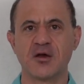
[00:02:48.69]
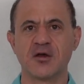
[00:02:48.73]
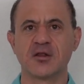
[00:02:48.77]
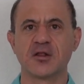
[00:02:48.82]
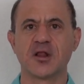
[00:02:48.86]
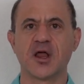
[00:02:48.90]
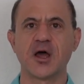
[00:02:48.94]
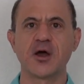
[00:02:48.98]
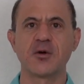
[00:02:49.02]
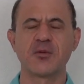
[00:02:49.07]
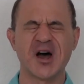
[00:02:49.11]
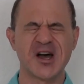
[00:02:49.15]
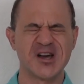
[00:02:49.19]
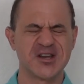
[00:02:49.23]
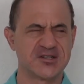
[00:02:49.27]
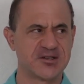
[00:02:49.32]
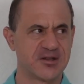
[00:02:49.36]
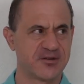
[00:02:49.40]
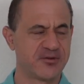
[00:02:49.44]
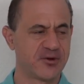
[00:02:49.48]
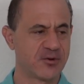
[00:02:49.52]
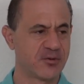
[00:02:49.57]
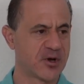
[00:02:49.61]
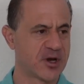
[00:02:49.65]
Likewise,
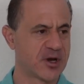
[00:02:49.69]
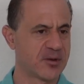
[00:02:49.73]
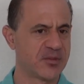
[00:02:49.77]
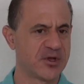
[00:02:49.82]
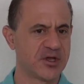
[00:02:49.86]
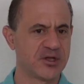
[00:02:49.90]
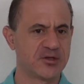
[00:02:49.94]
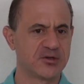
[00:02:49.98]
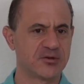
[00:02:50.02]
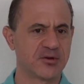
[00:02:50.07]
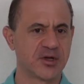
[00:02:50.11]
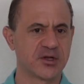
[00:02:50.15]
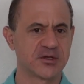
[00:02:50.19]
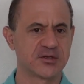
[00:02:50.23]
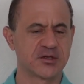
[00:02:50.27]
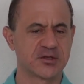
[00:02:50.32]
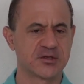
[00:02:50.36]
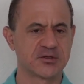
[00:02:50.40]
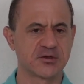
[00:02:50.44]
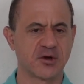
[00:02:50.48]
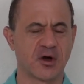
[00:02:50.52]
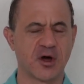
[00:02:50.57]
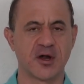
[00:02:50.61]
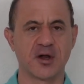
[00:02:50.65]
if you want to be doing
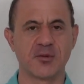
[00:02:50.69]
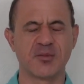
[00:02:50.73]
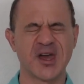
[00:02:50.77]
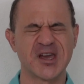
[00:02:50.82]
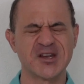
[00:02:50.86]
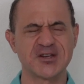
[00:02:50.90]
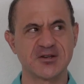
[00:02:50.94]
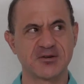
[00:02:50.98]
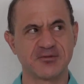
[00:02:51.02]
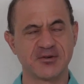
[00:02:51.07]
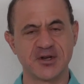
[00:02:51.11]
automation